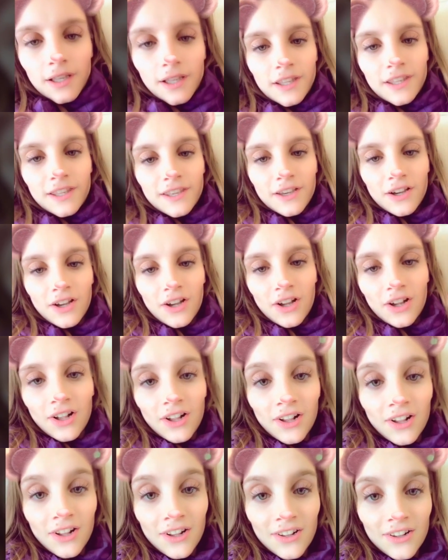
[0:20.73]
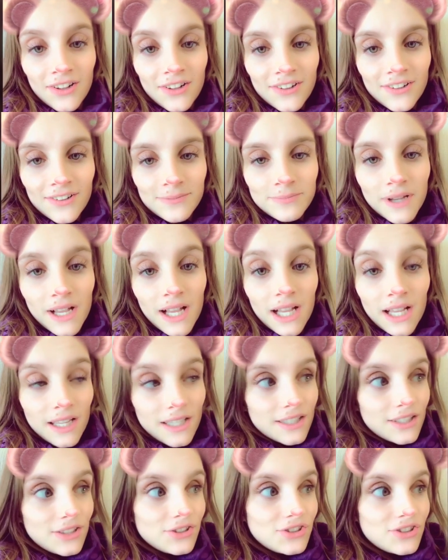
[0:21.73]
Yo,
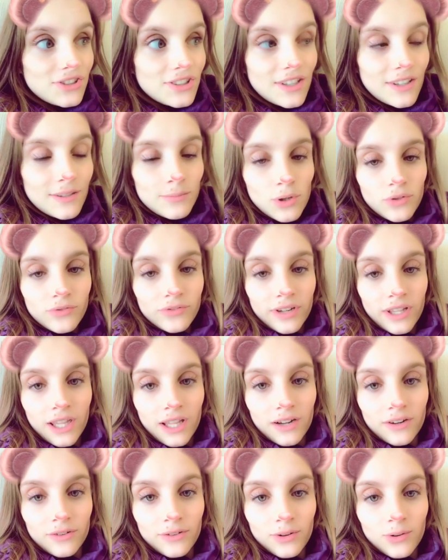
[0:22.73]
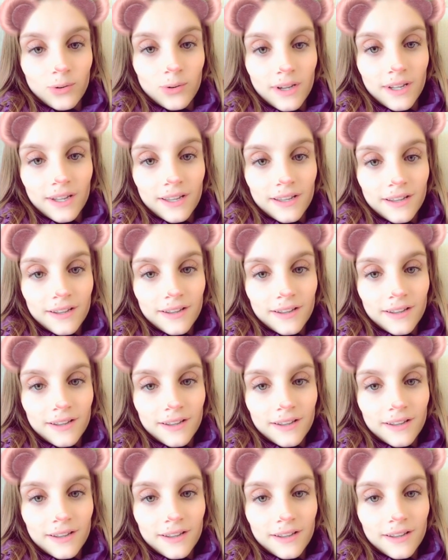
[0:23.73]
Ma, you should come over here real quick.